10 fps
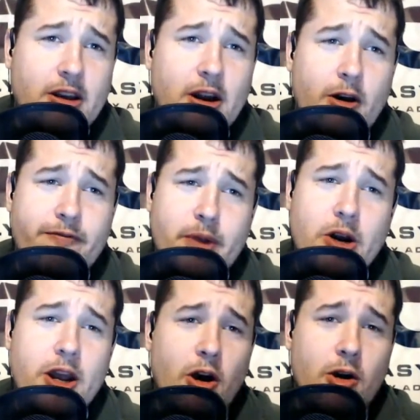You know, if
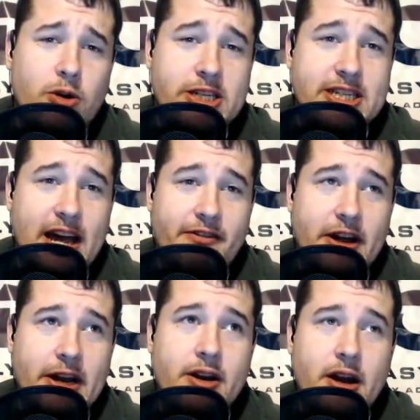Mariota was
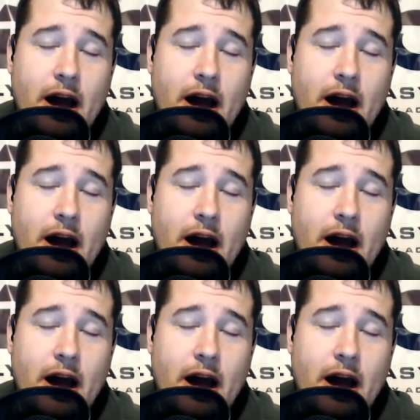seven,